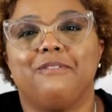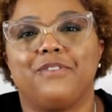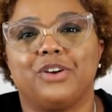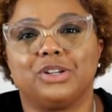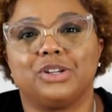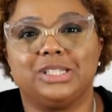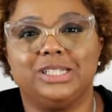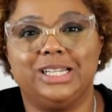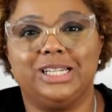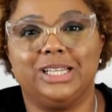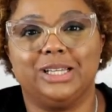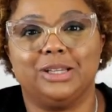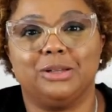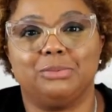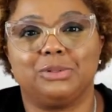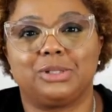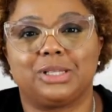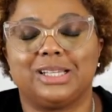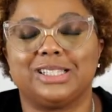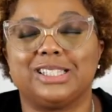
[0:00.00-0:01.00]
first
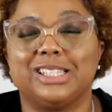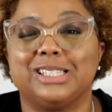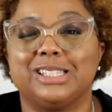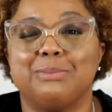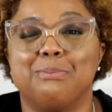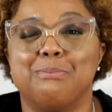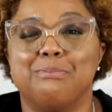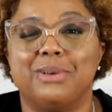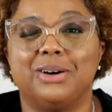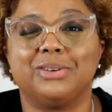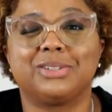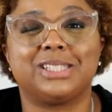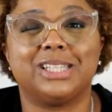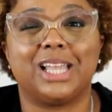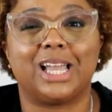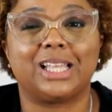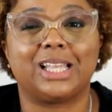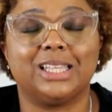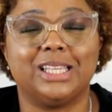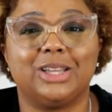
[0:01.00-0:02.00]
dibs because it's most
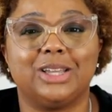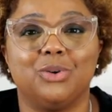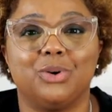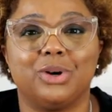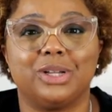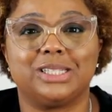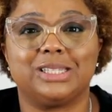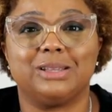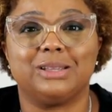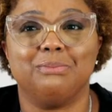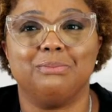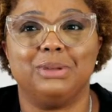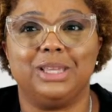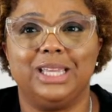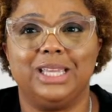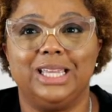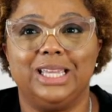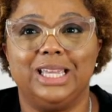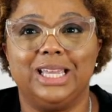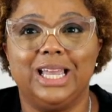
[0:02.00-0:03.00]
likely going to
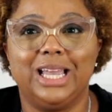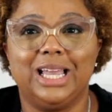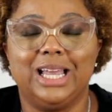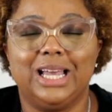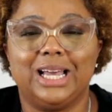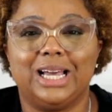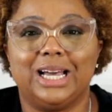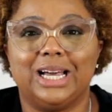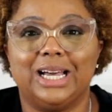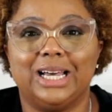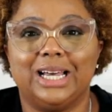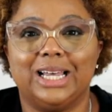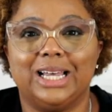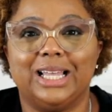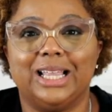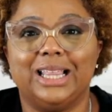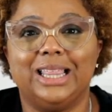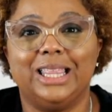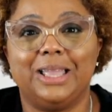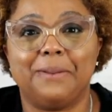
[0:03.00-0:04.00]
be
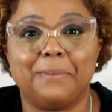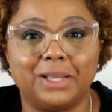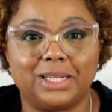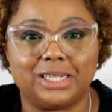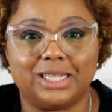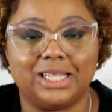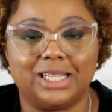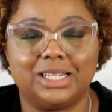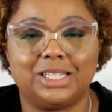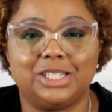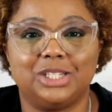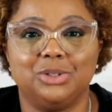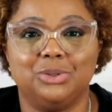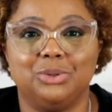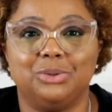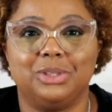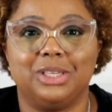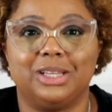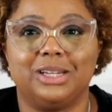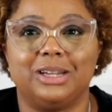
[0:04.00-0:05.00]
limited
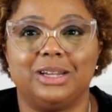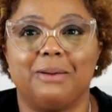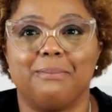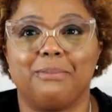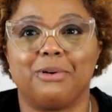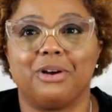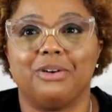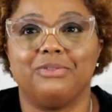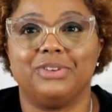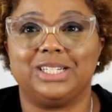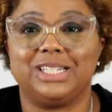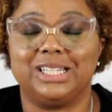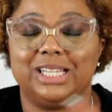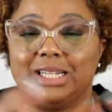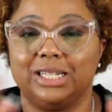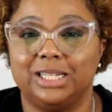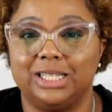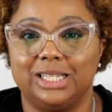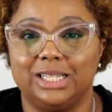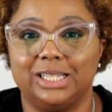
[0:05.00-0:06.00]
to the number of
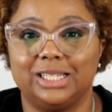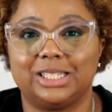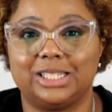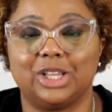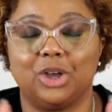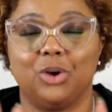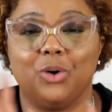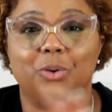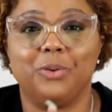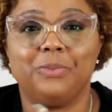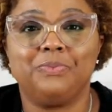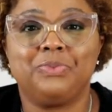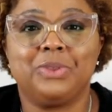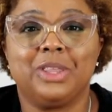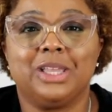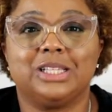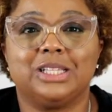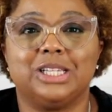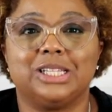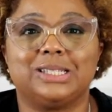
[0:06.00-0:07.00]
attendees. So
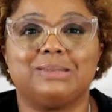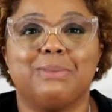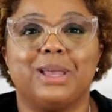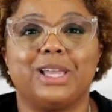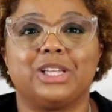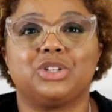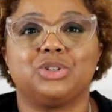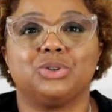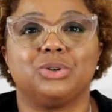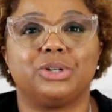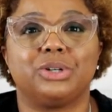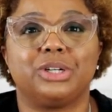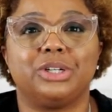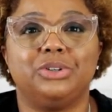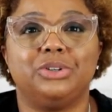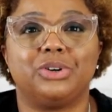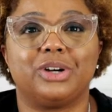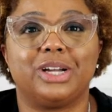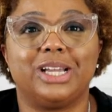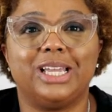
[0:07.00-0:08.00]
just make sure
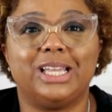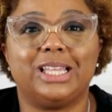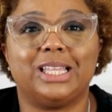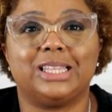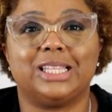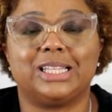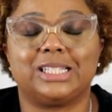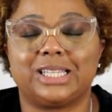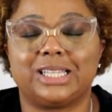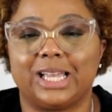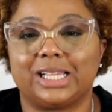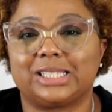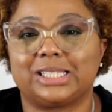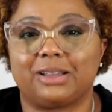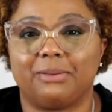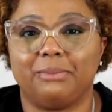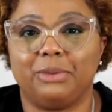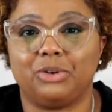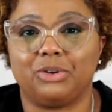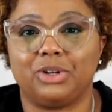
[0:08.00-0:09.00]
you're in the text
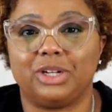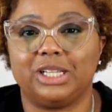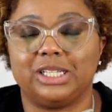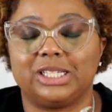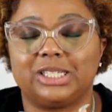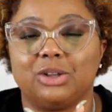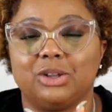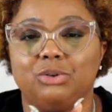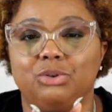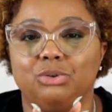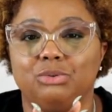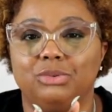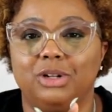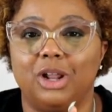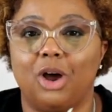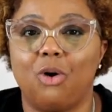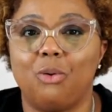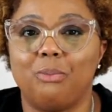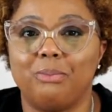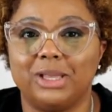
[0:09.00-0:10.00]
community so you
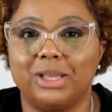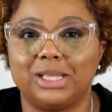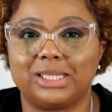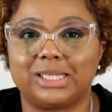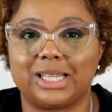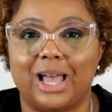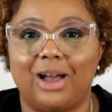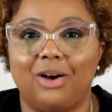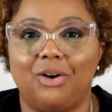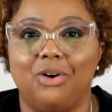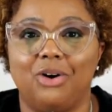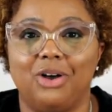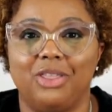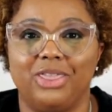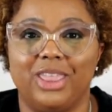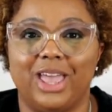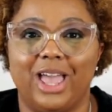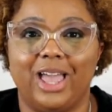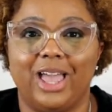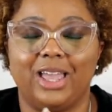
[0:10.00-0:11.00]
don't miss out
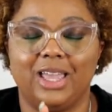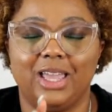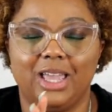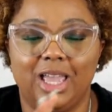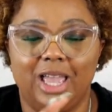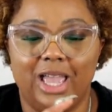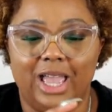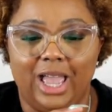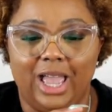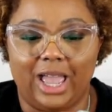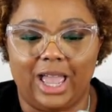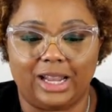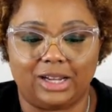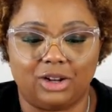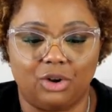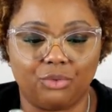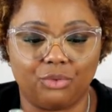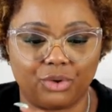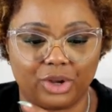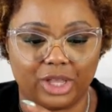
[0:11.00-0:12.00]
on that.
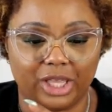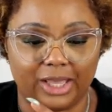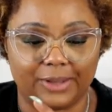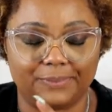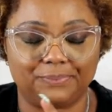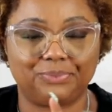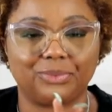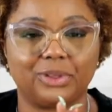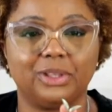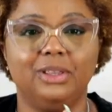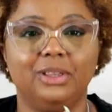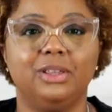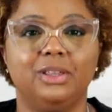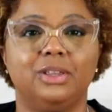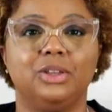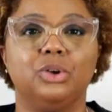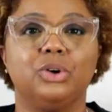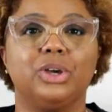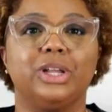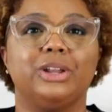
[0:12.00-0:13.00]
And don't forget,
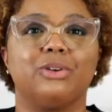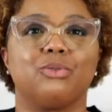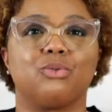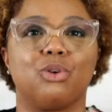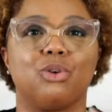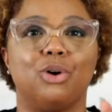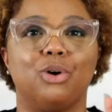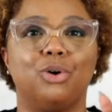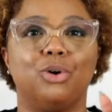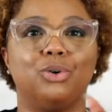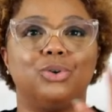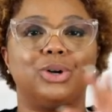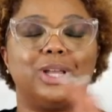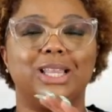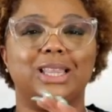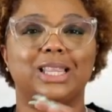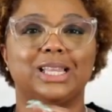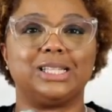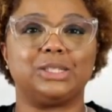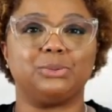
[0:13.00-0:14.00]
you can enroll
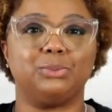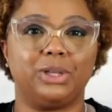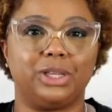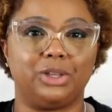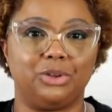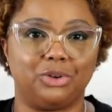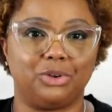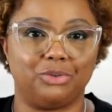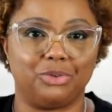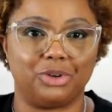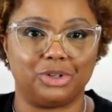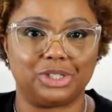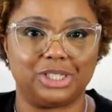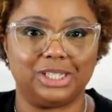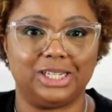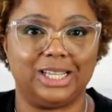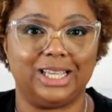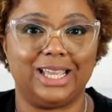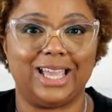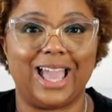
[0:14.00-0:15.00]
in Lace Wig
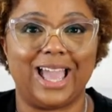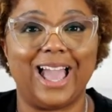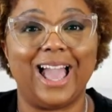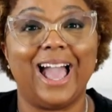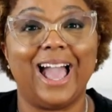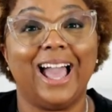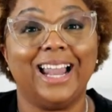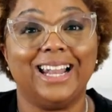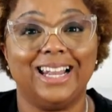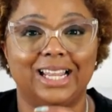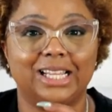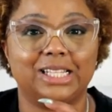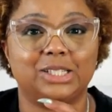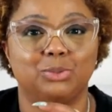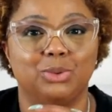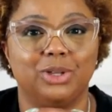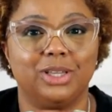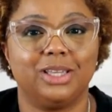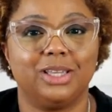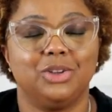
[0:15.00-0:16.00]
University at
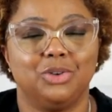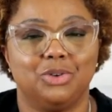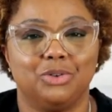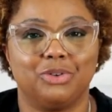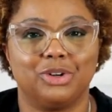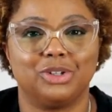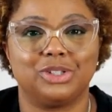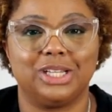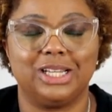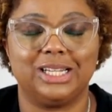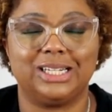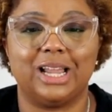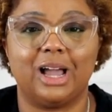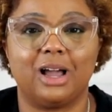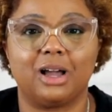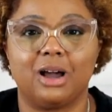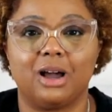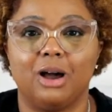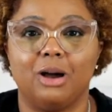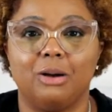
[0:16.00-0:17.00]

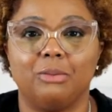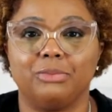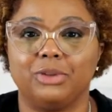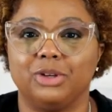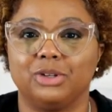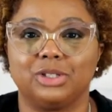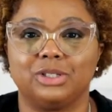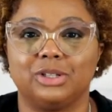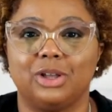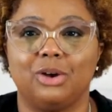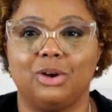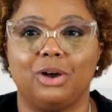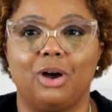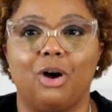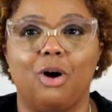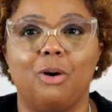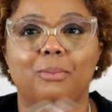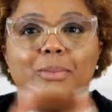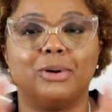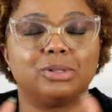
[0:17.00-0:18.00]
lacewiguniversity.com. There's
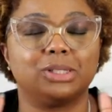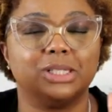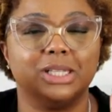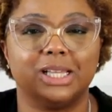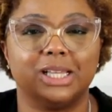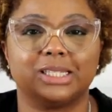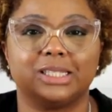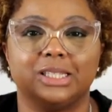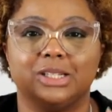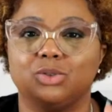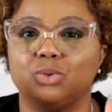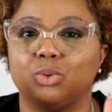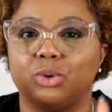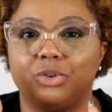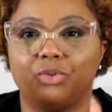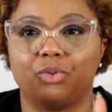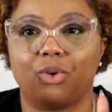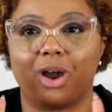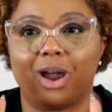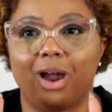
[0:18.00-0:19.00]
almost less than
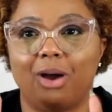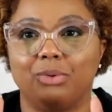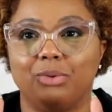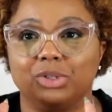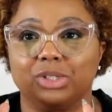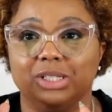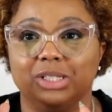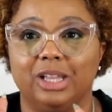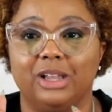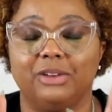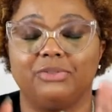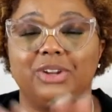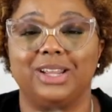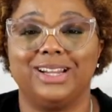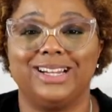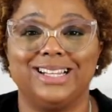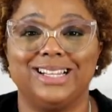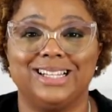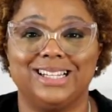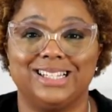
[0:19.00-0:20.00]
24 hours left
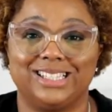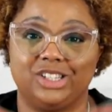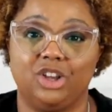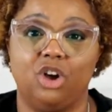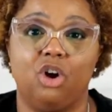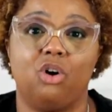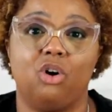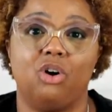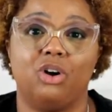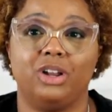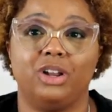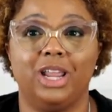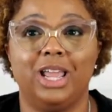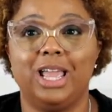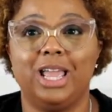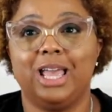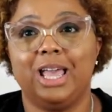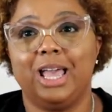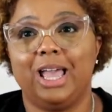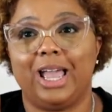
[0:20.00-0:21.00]
and then it's gone.
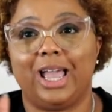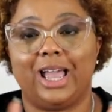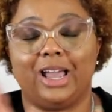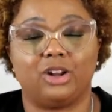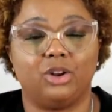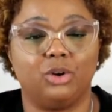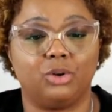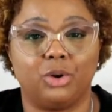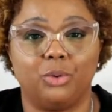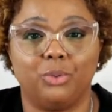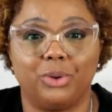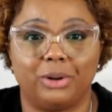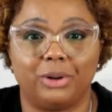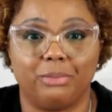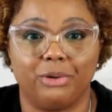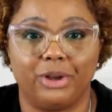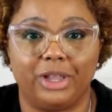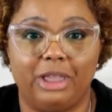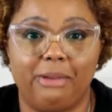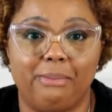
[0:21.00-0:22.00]
I don't know when
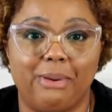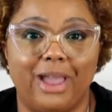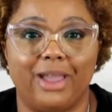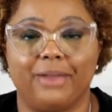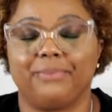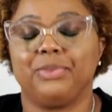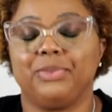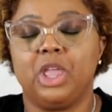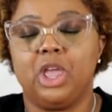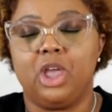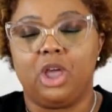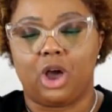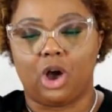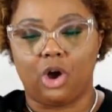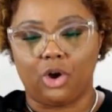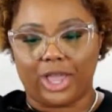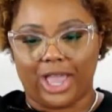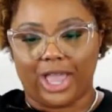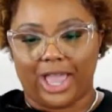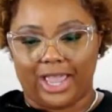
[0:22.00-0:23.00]
I'm bringing it back.
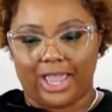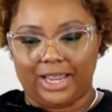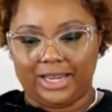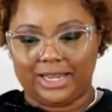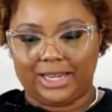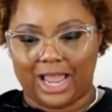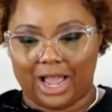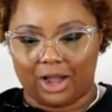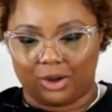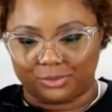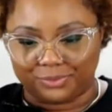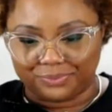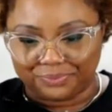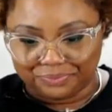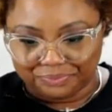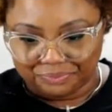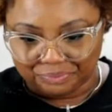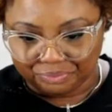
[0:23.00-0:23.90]
Okay, now